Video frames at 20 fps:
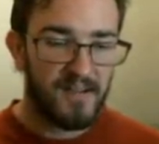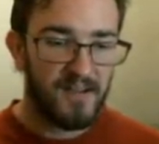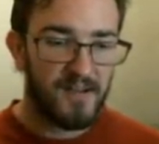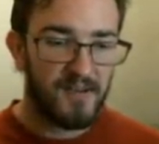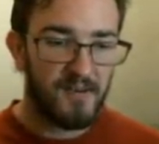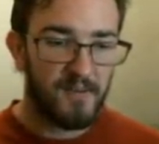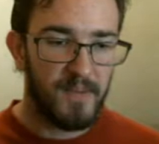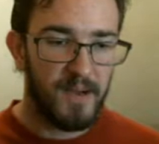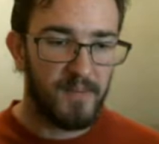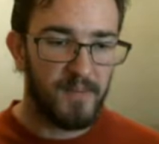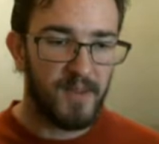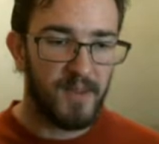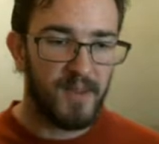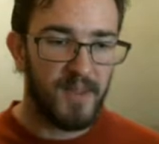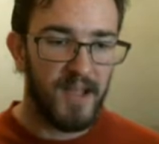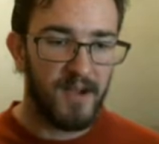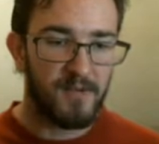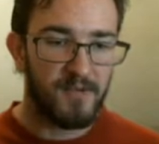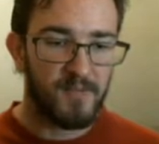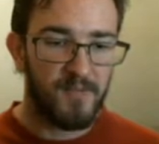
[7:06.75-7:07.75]
Couldn't remember
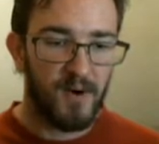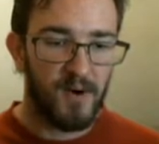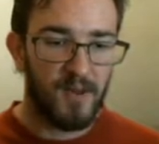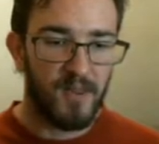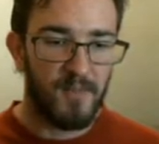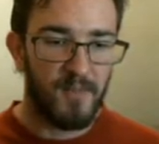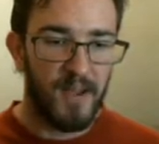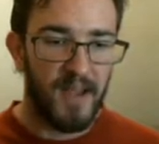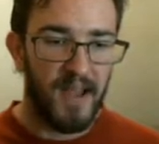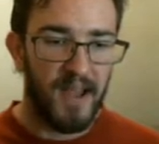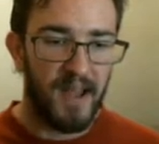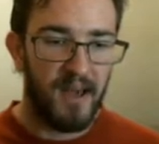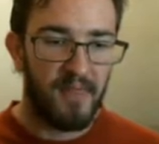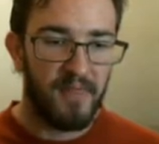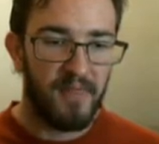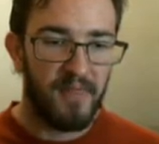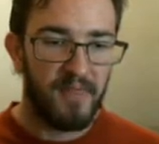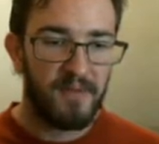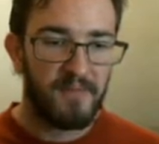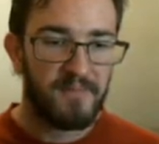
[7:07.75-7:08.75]
that that was part of the
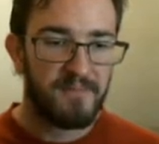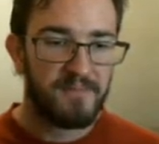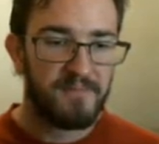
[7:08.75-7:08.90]
path.